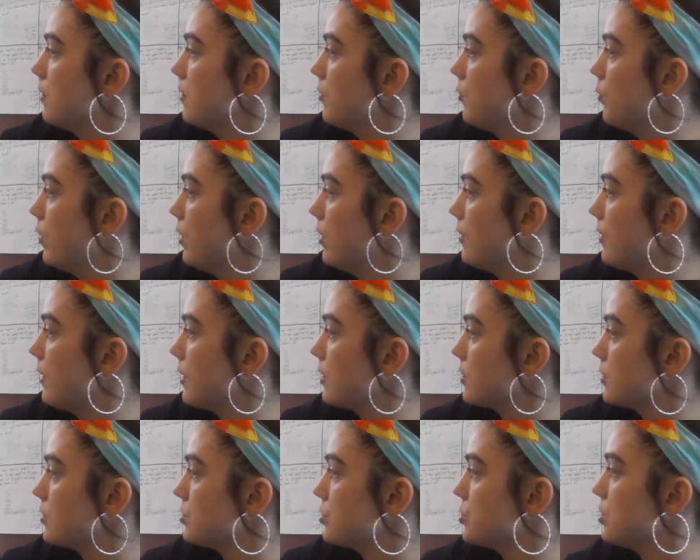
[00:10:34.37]
And what
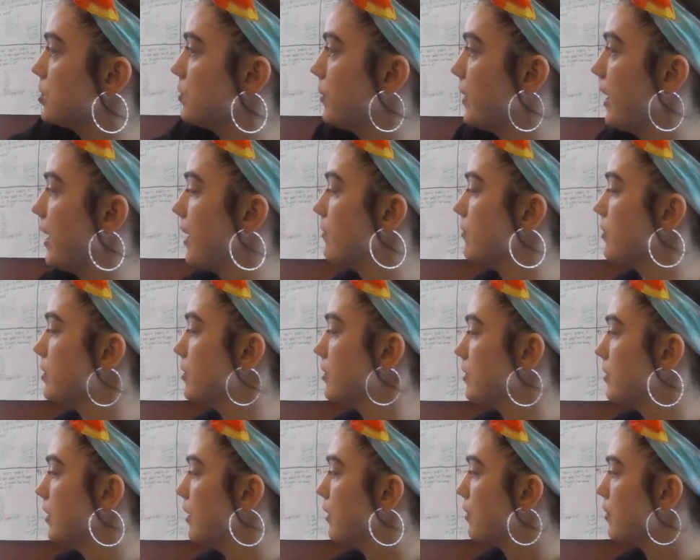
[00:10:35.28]
letters should we have
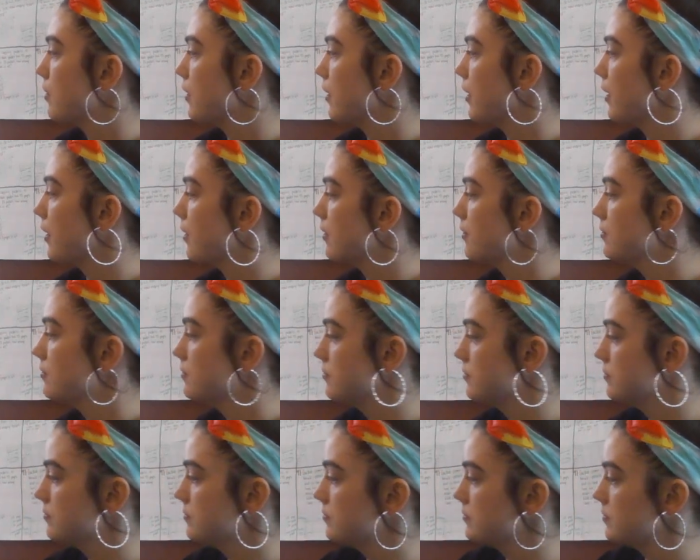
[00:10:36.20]
underneath there?
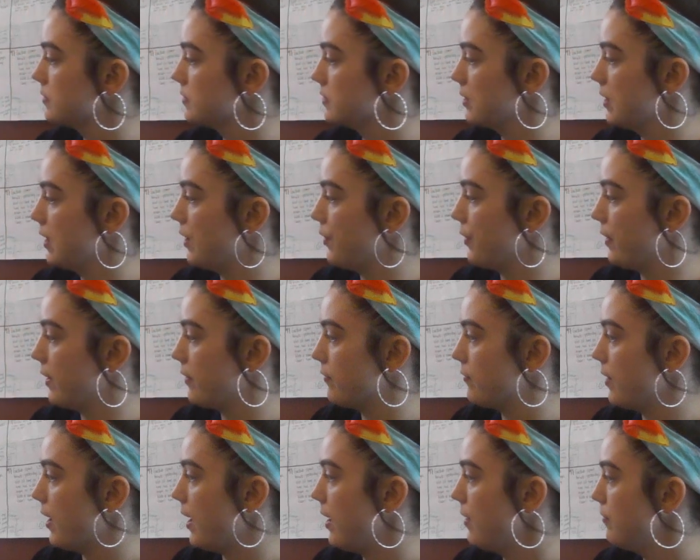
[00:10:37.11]
We
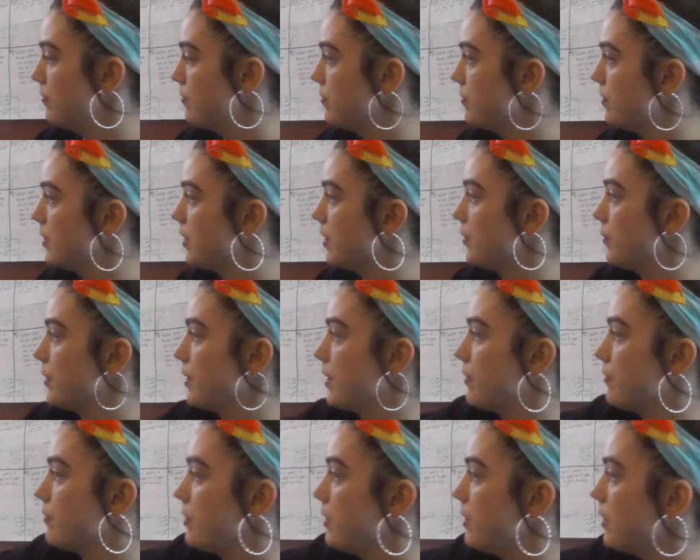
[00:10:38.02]
have F and we
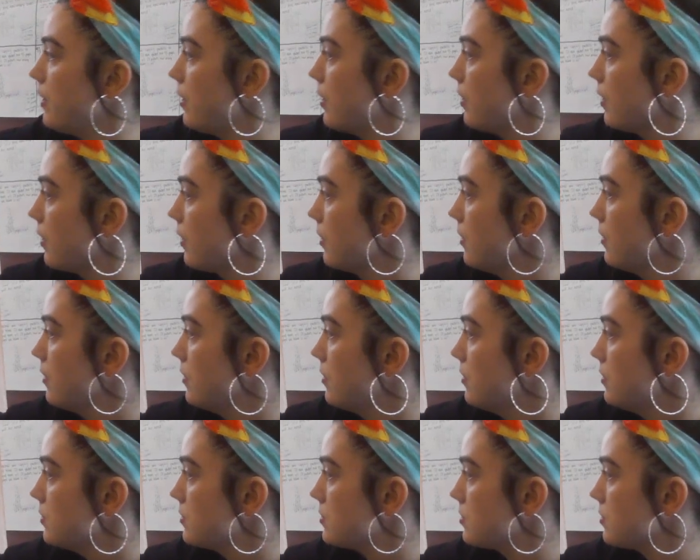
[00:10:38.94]
have E.
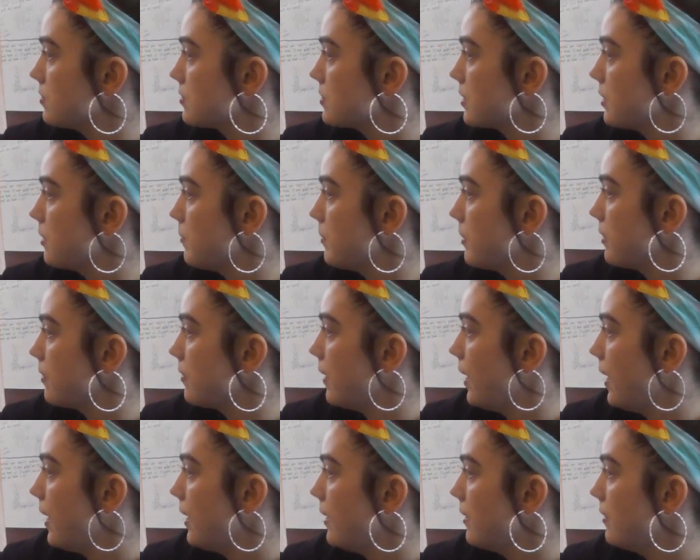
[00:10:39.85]
So it's going to be
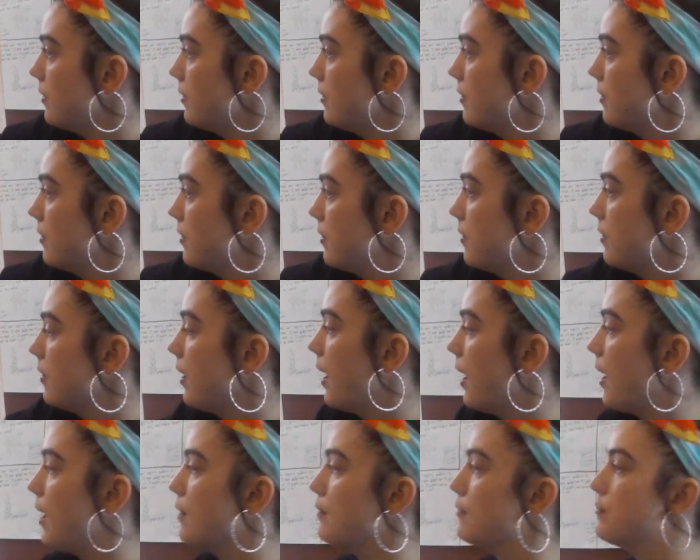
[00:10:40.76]
line
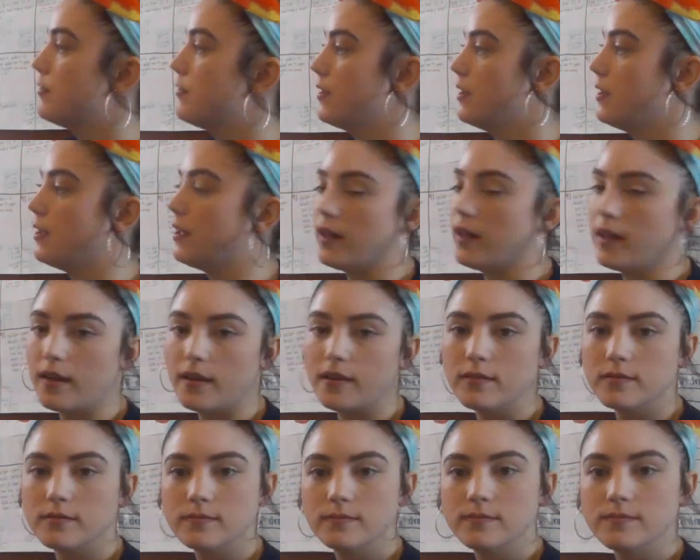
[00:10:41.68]
FE.